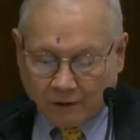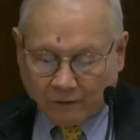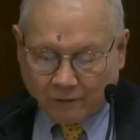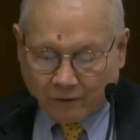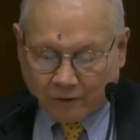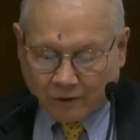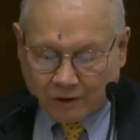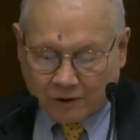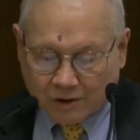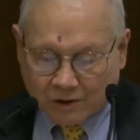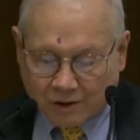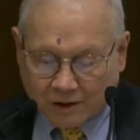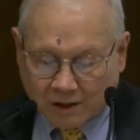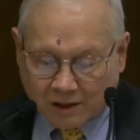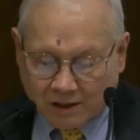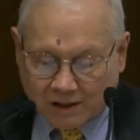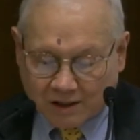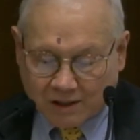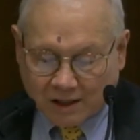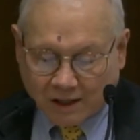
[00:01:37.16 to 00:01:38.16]
First,
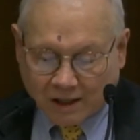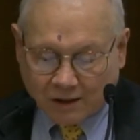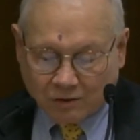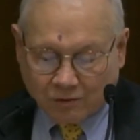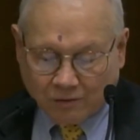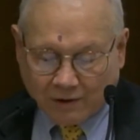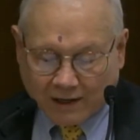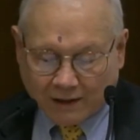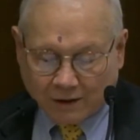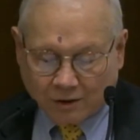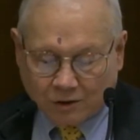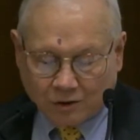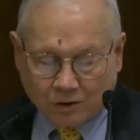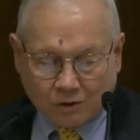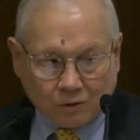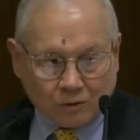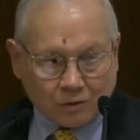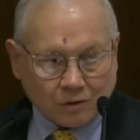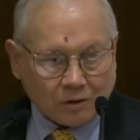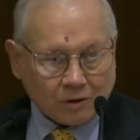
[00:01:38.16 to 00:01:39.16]
he said,
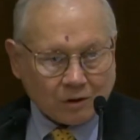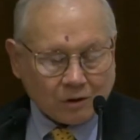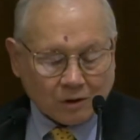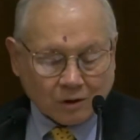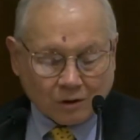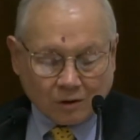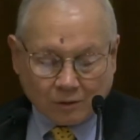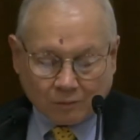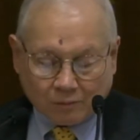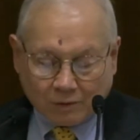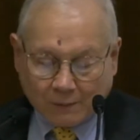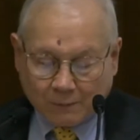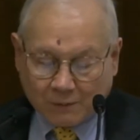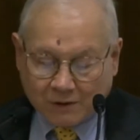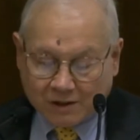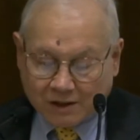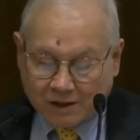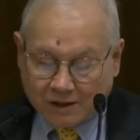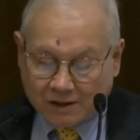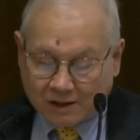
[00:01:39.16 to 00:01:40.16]
gratitude
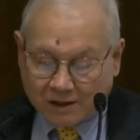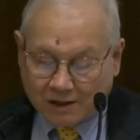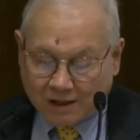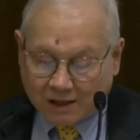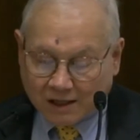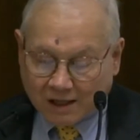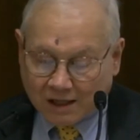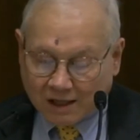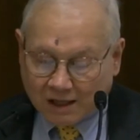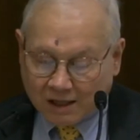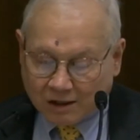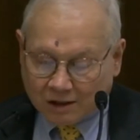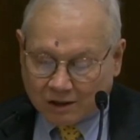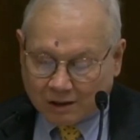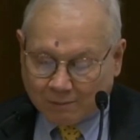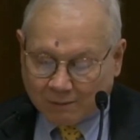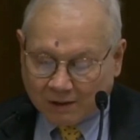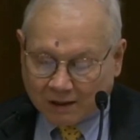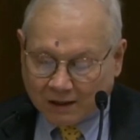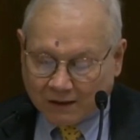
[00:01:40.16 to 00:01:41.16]
represents a key
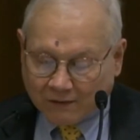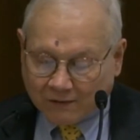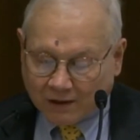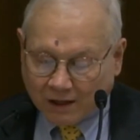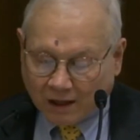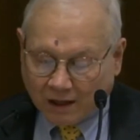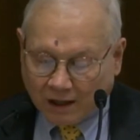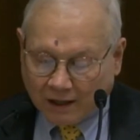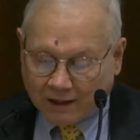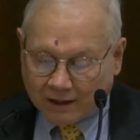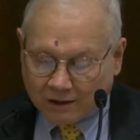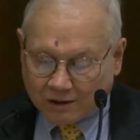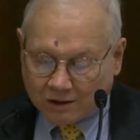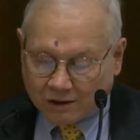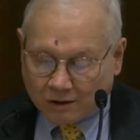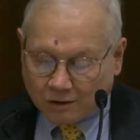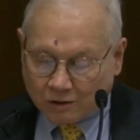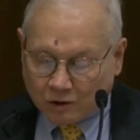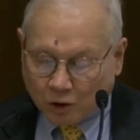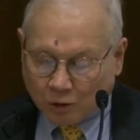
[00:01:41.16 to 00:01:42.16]
to many of the
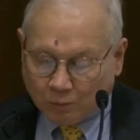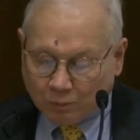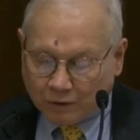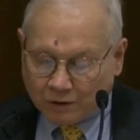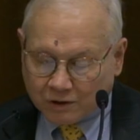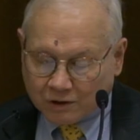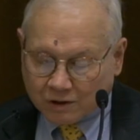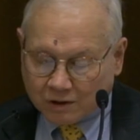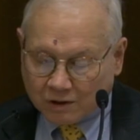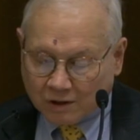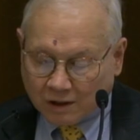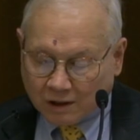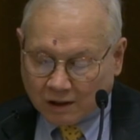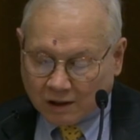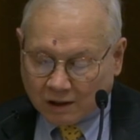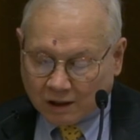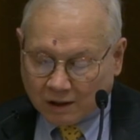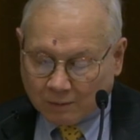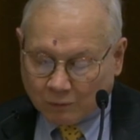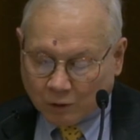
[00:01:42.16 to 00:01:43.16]
highest, noblest,
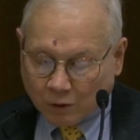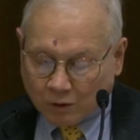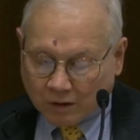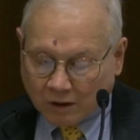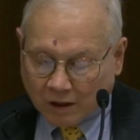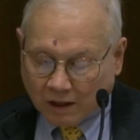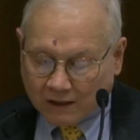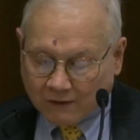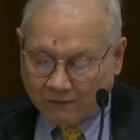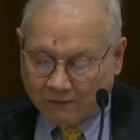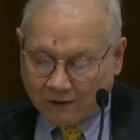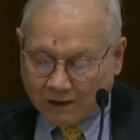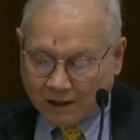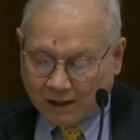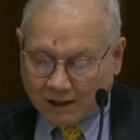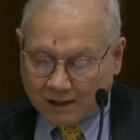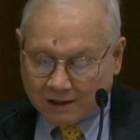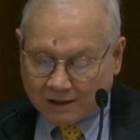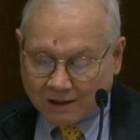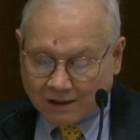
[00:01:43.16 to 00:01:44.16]
and most
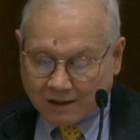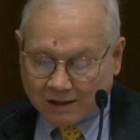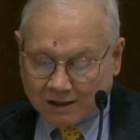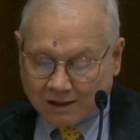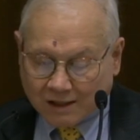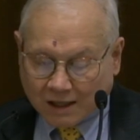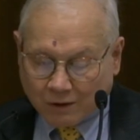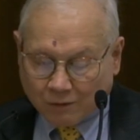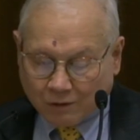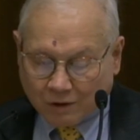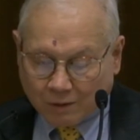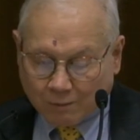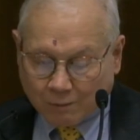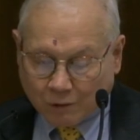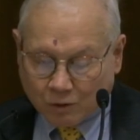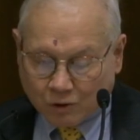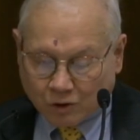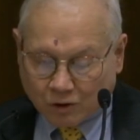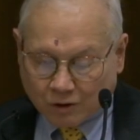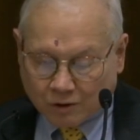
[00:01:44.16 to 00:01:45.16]
life-enhancing sacred
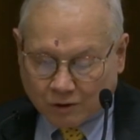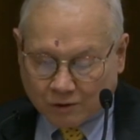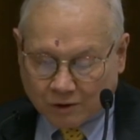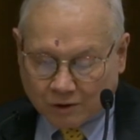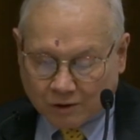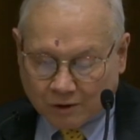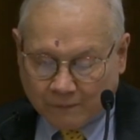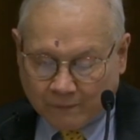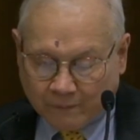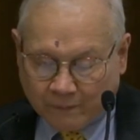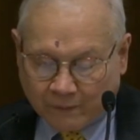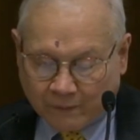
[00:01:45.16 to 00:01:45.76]
emotions.